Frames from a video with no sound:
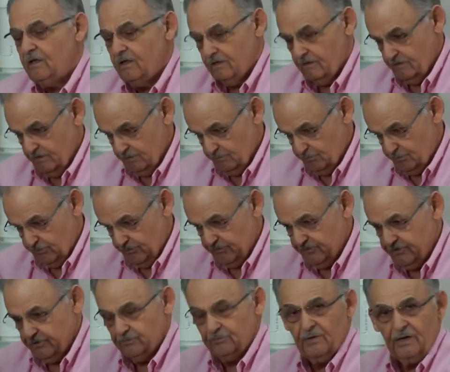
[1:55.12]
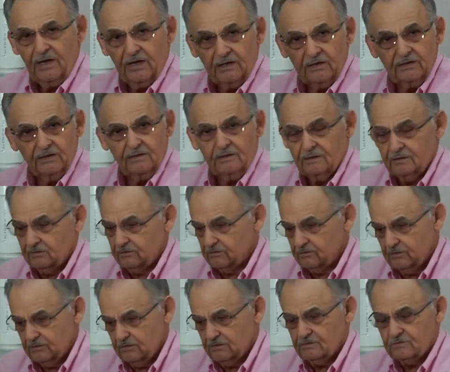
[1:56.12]
then push it back
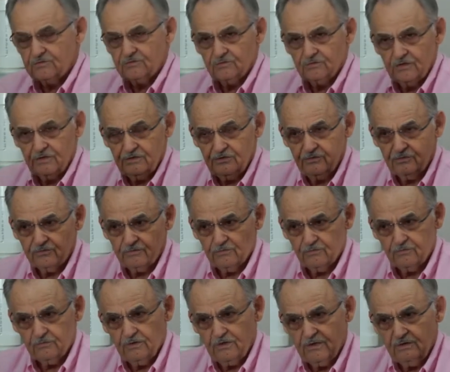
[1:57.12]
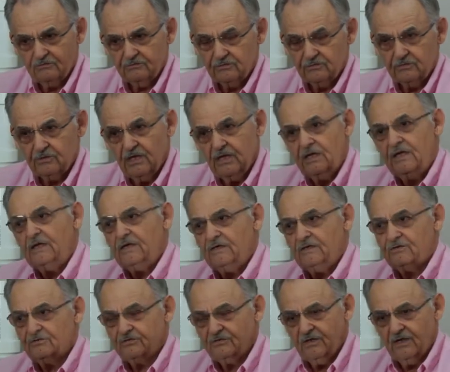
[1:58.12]
down so that your gravel
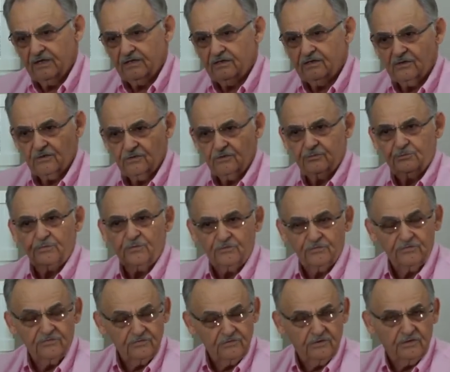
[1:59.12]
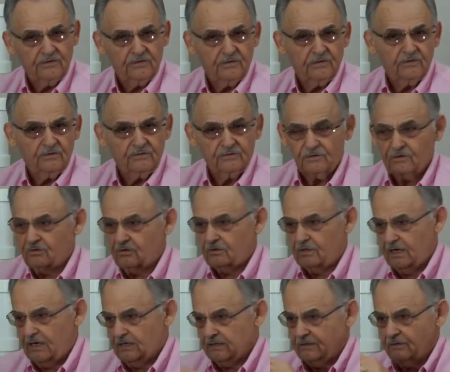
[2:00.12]
is not 100%
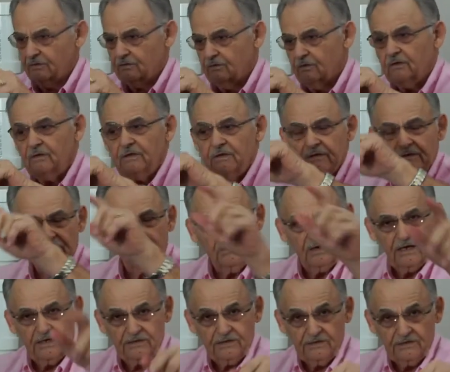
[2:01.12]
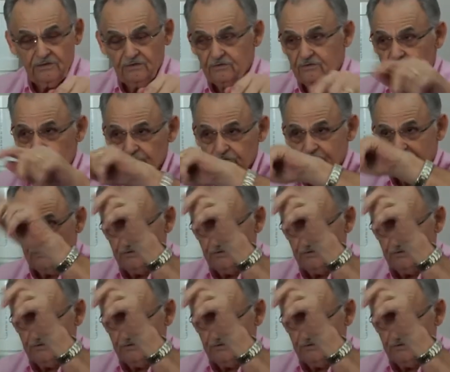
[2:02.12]
clogging into the